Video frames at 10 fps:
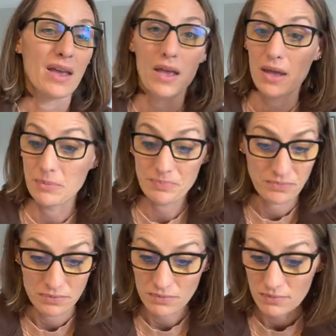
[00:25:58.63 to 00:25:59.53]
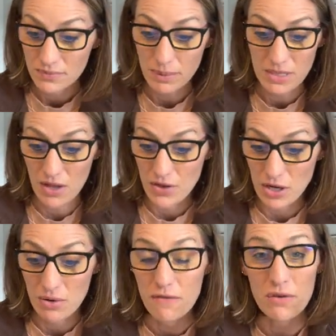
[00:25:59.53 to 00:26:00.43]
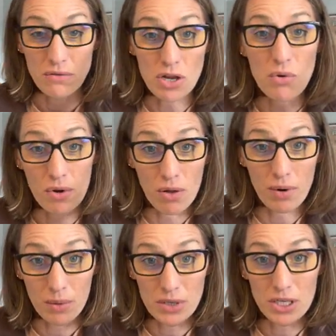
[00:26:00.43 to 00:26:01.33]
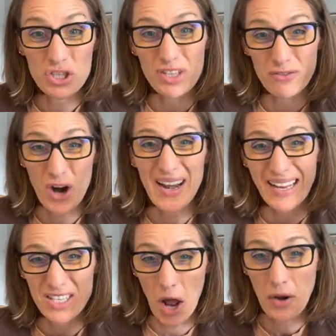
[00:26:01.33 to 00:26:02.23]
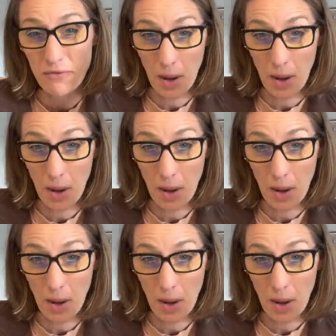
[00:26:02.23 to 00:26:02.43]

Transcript: And I'm telling you, if you need oil recommendations, I've tried a ton of